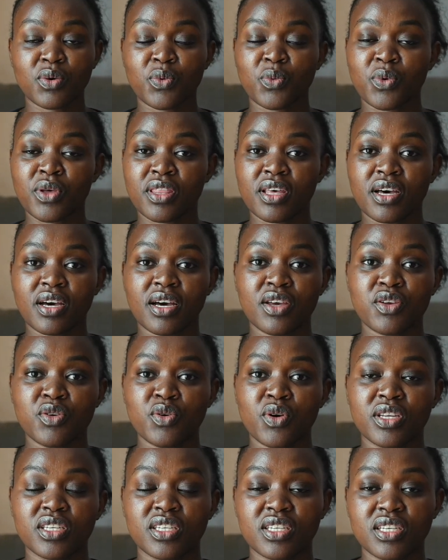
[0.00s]
whether you
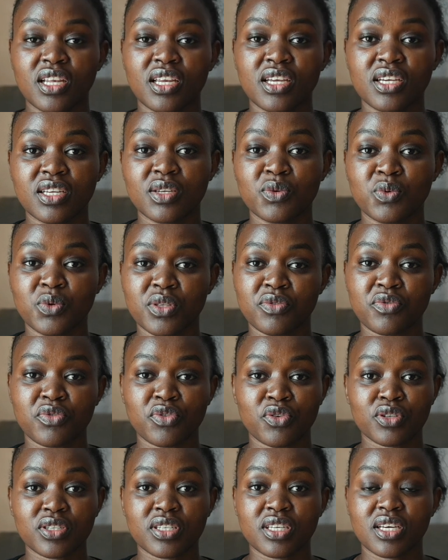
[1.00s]
are dealing with
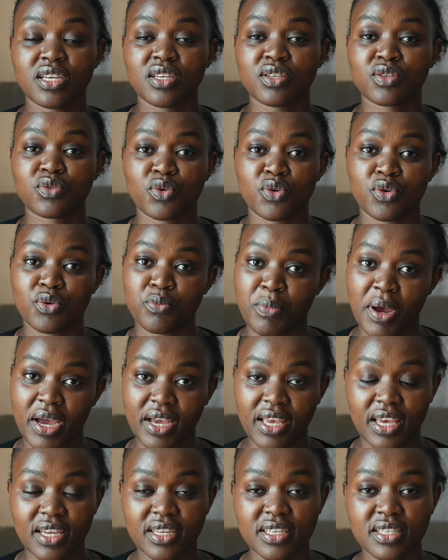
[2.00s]
front end or
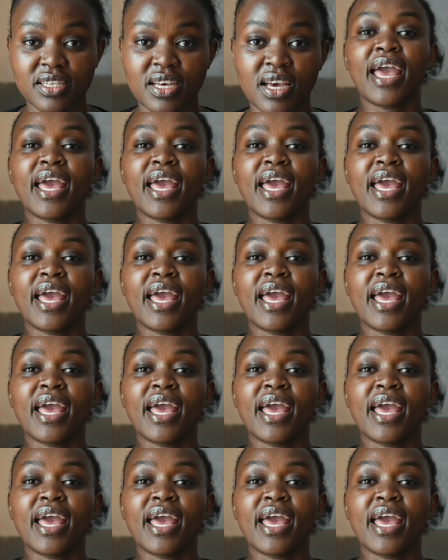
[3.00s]
back end.